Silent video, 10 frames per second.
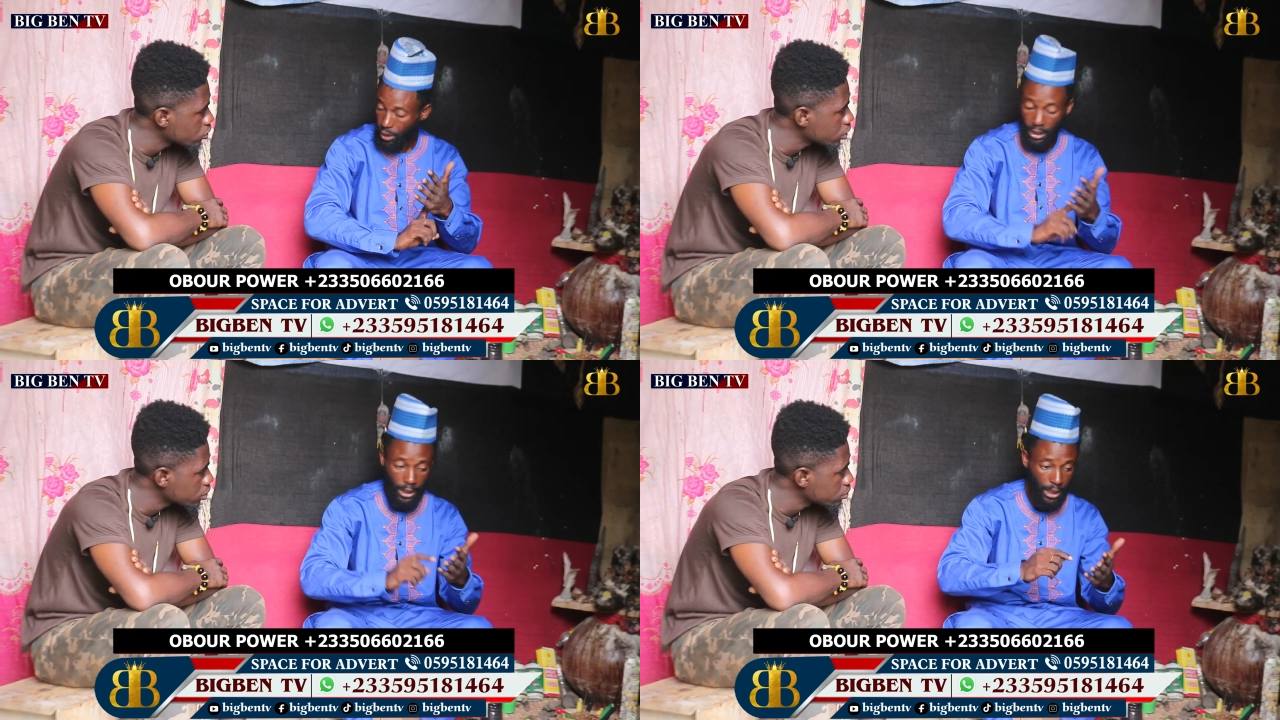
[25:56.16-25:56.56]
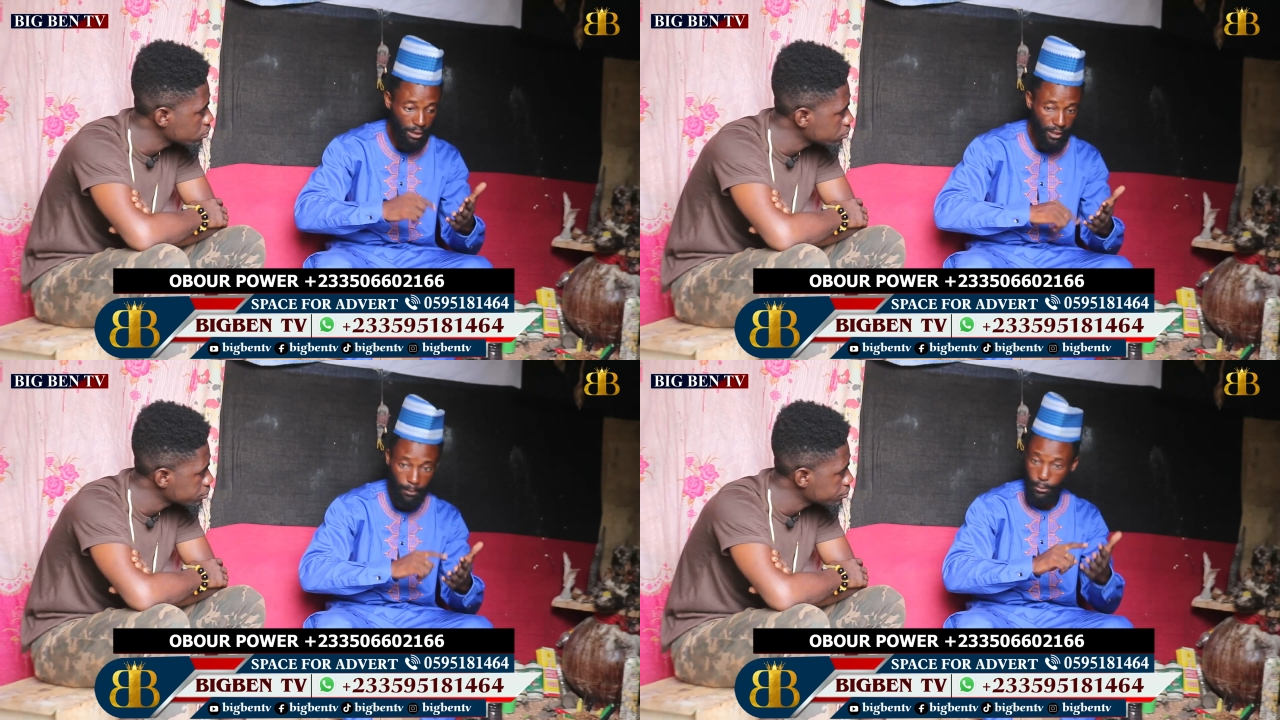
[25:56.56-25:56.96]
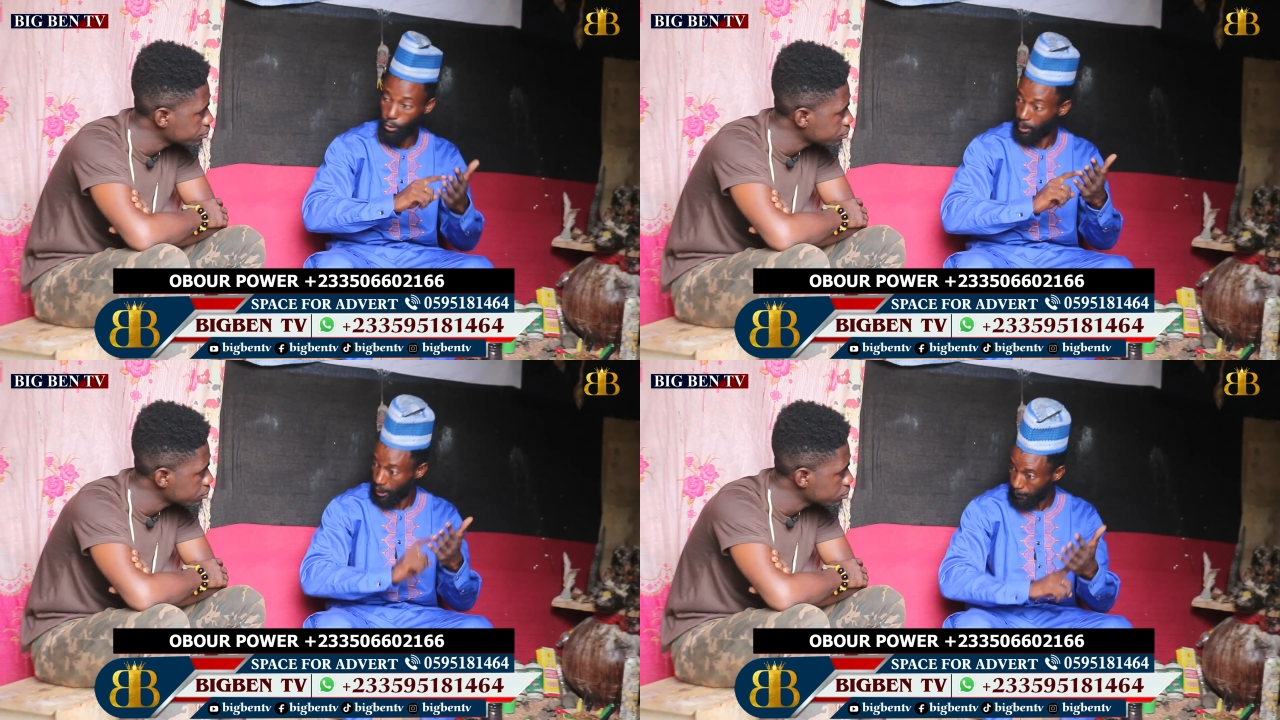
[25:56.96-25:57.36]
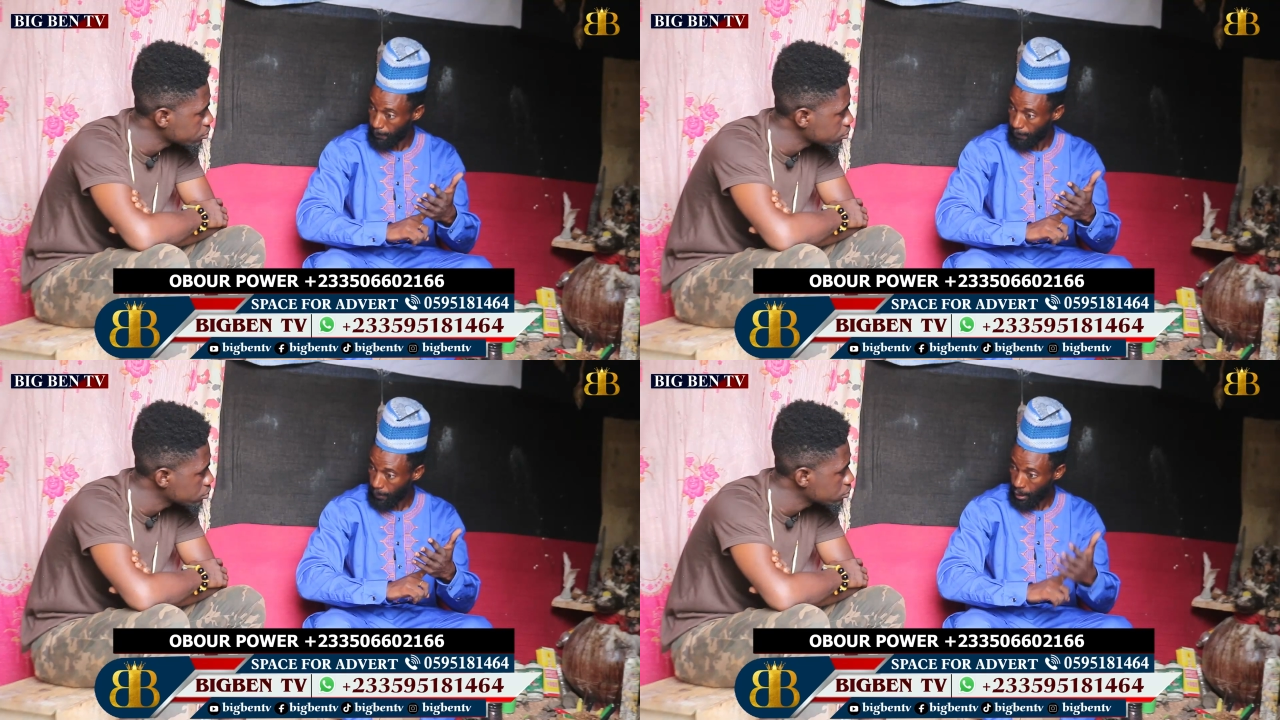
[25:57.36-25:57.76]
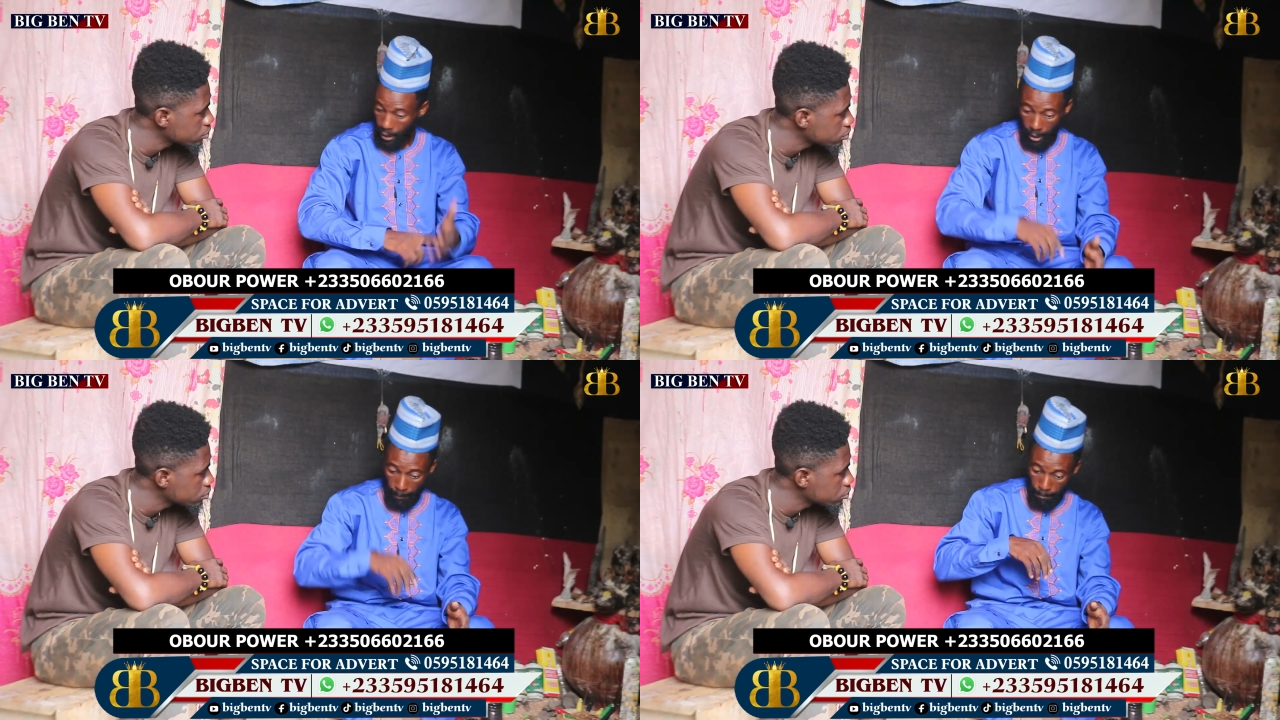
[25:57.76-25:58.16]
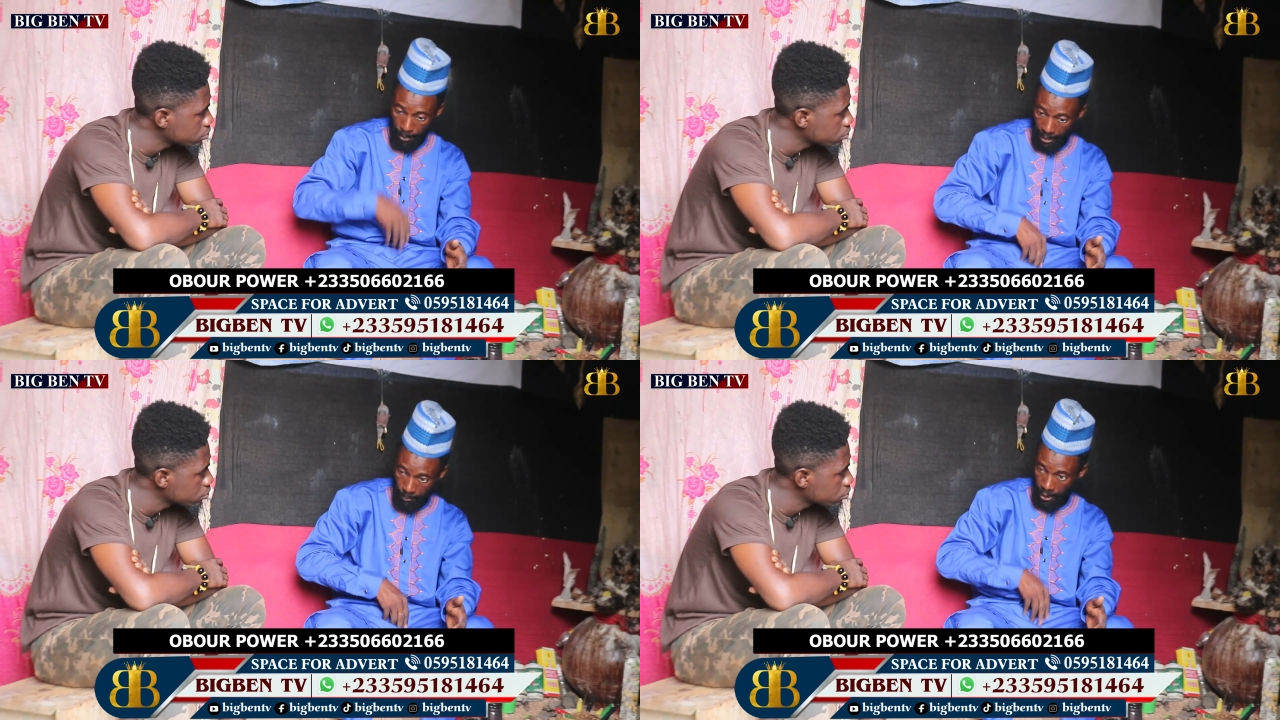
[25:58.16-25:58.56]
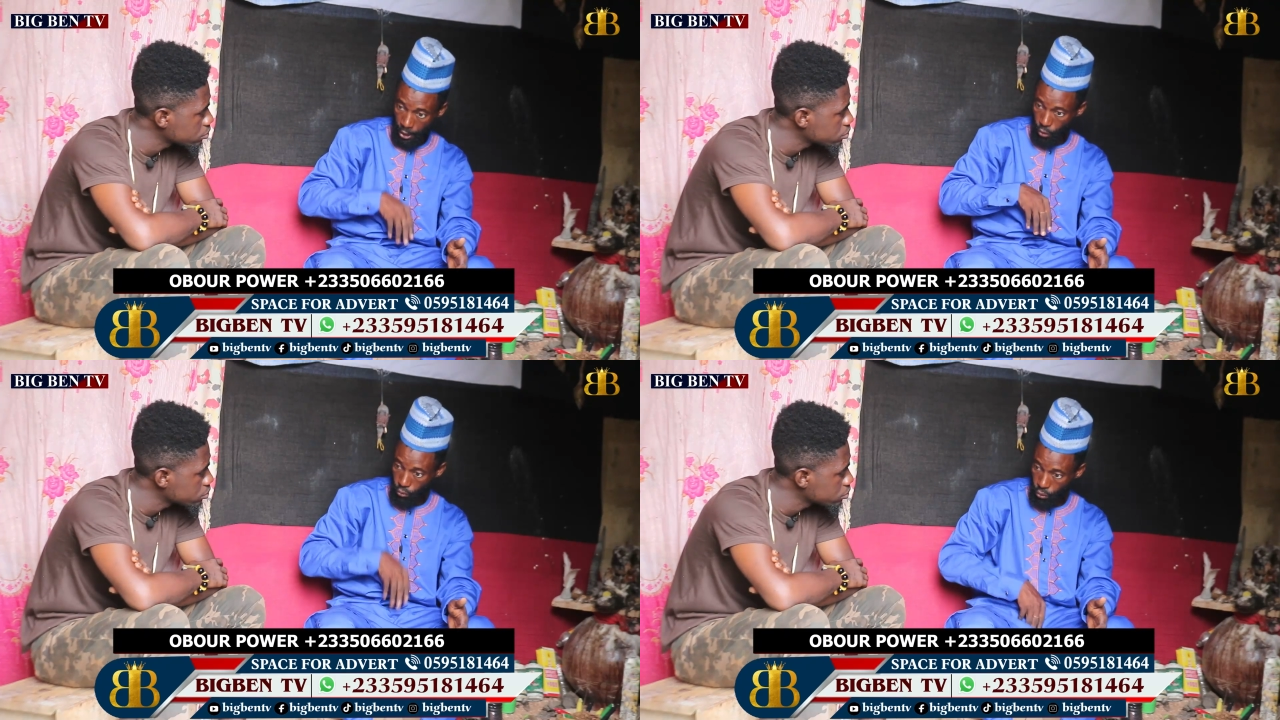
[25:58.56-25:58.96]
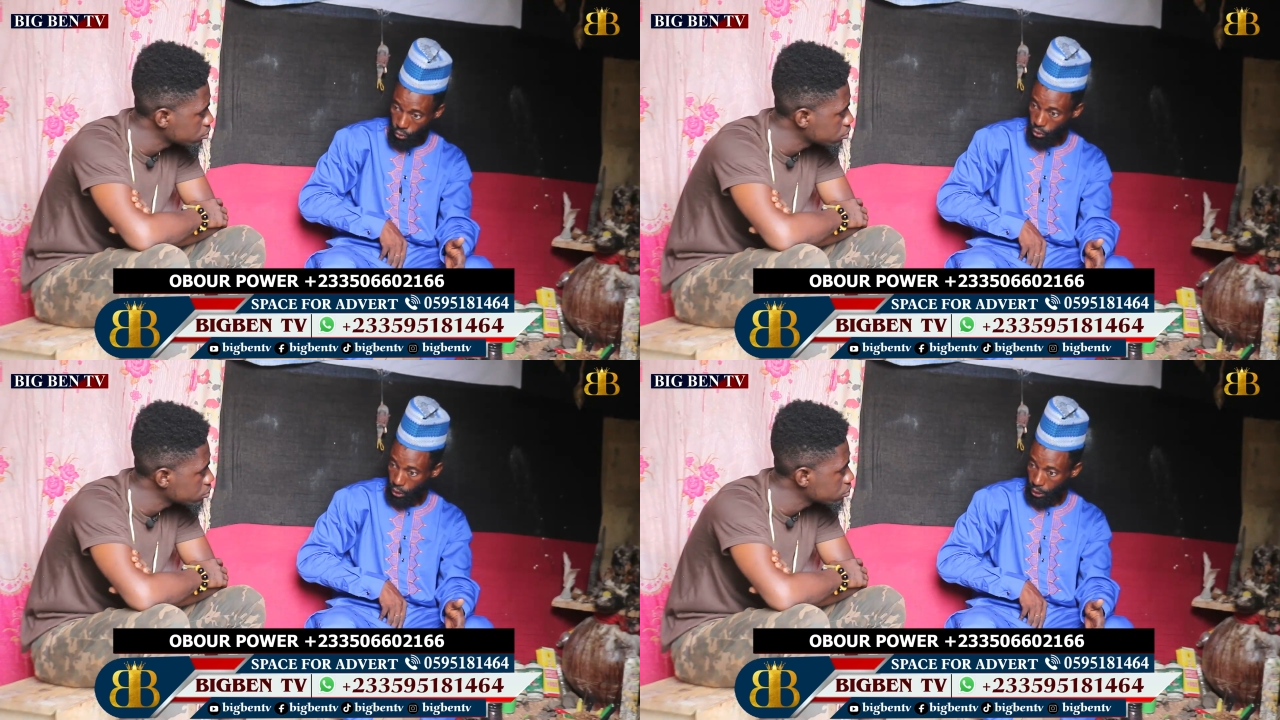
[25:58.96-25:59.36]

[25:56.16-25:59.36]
Speaker 1: okay liver problem bema ewu